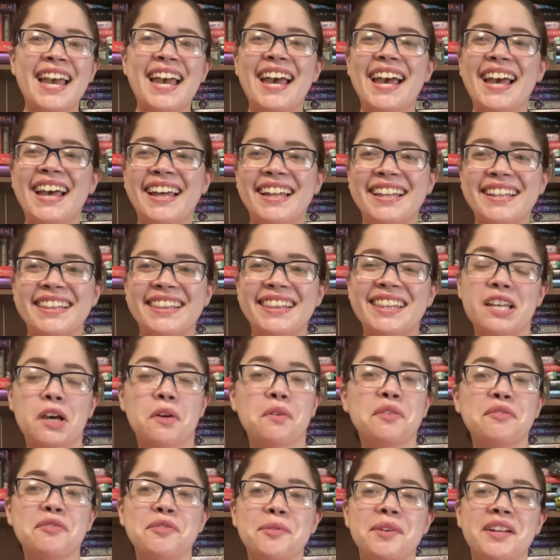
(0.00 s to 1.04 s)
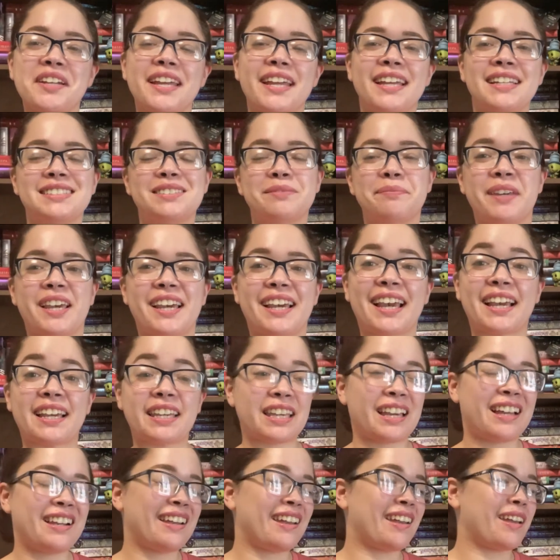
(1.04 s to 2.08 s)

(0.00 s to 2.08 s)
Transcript: Hello everyone, it's me again, Kyana,